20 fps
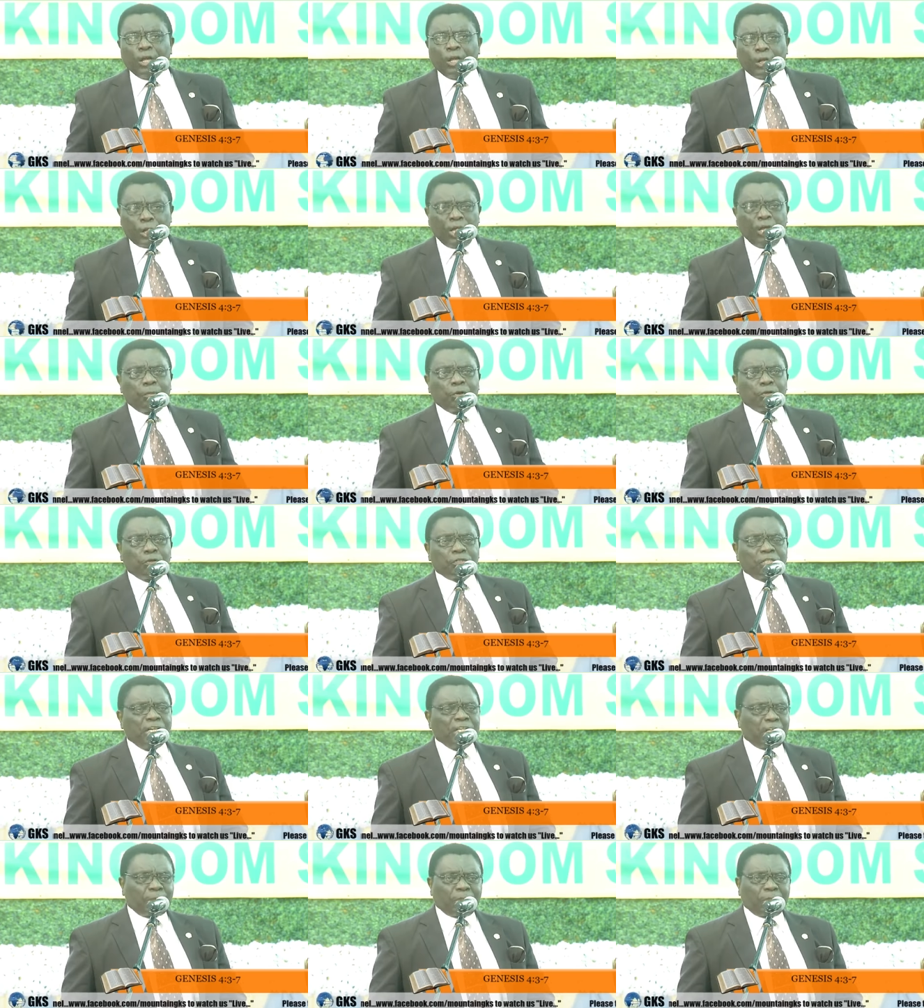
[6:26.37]
Hebrews
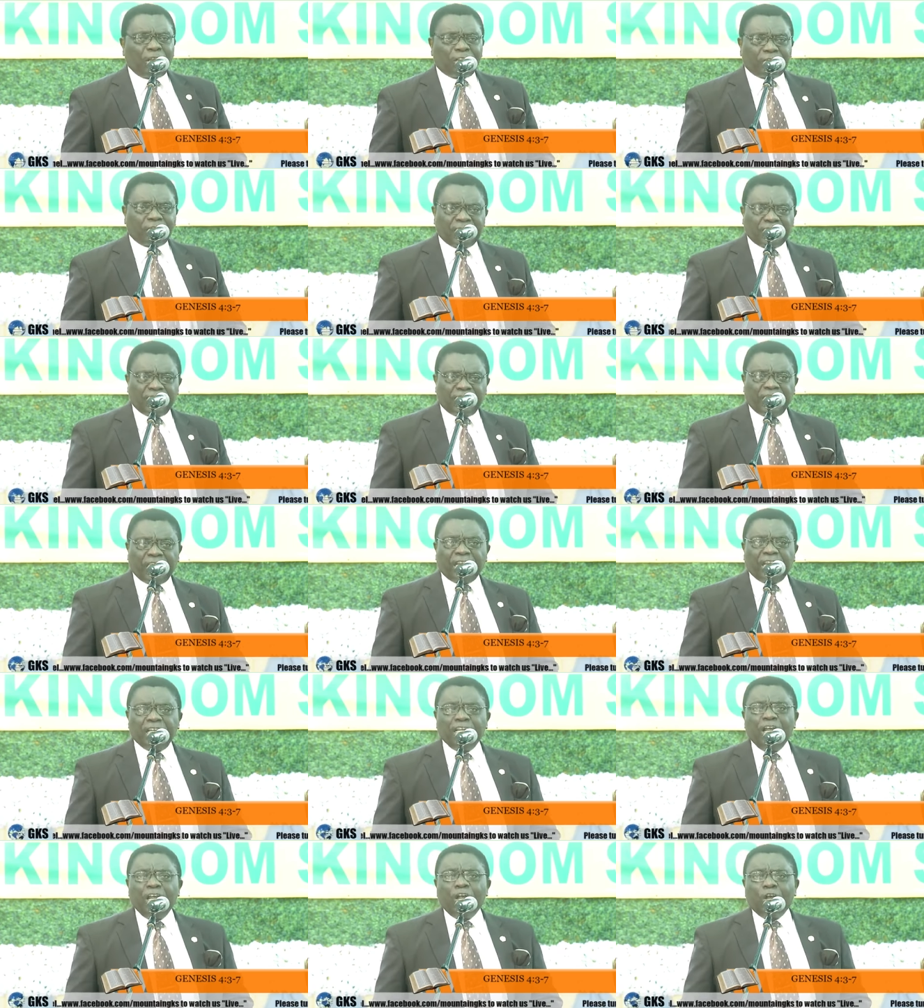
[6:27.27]
chapter
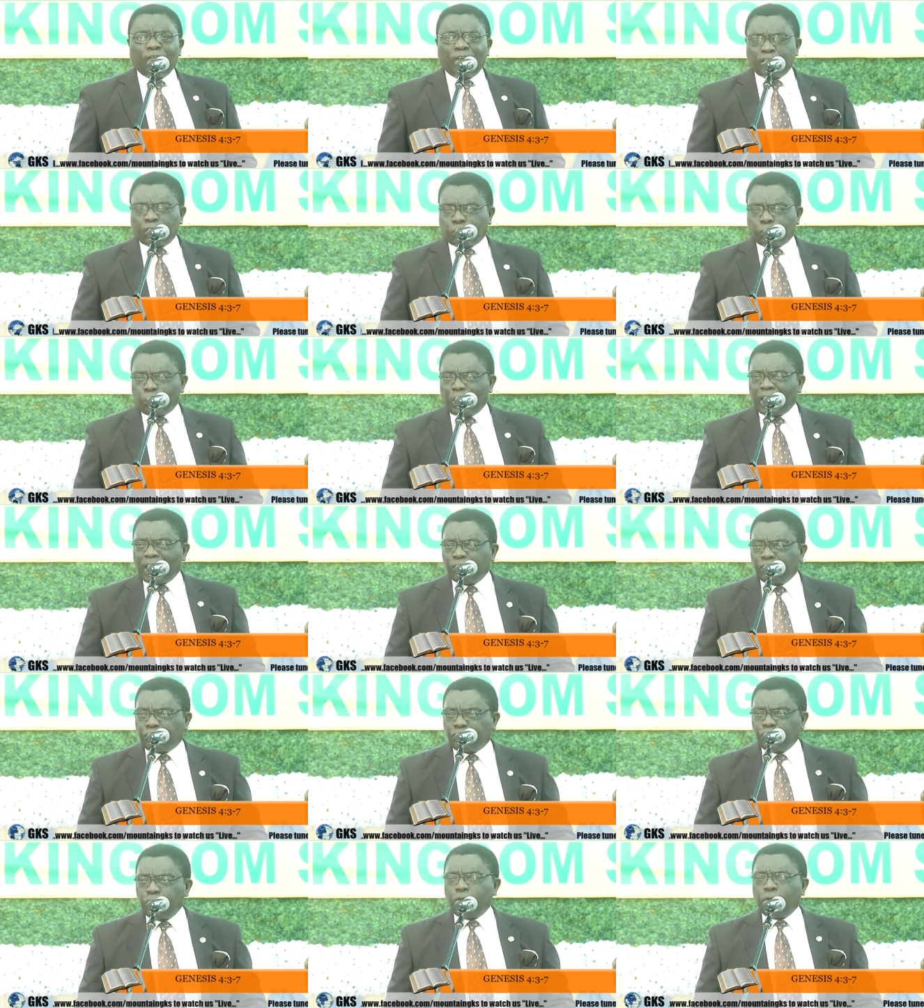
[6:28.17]
13, verses 1
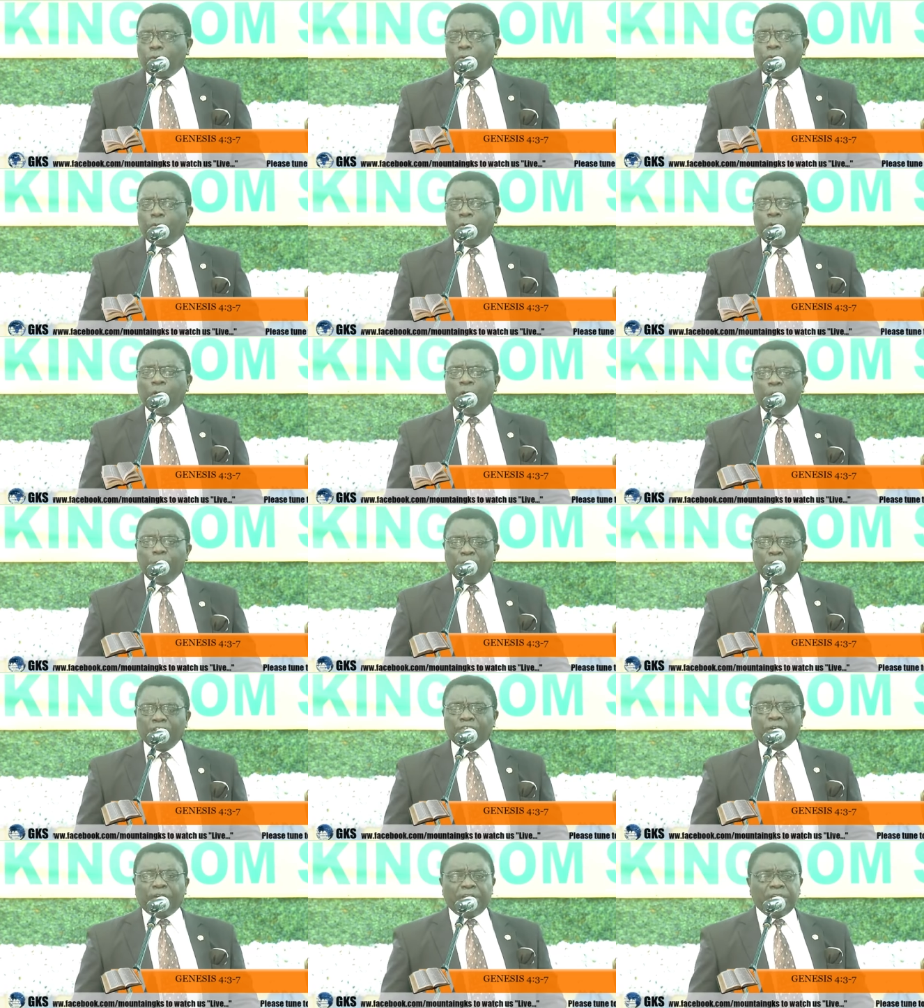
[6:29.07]
and 2.
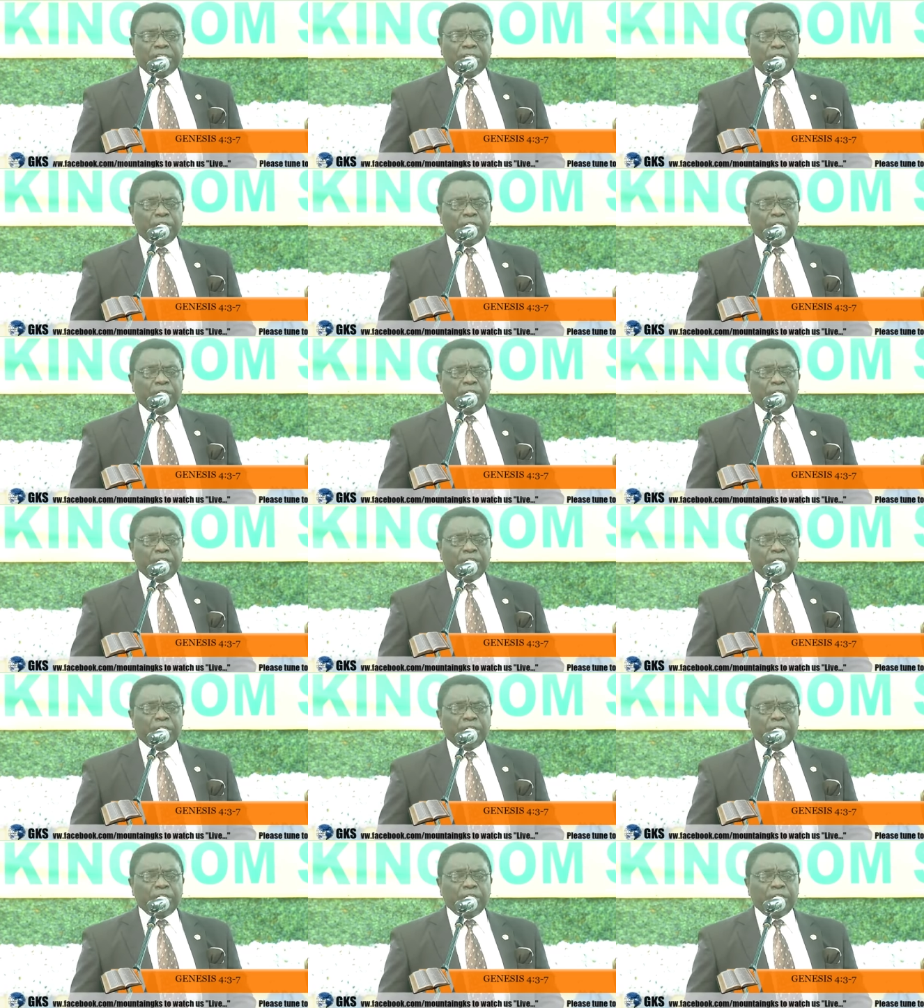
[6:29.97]
Please Let read.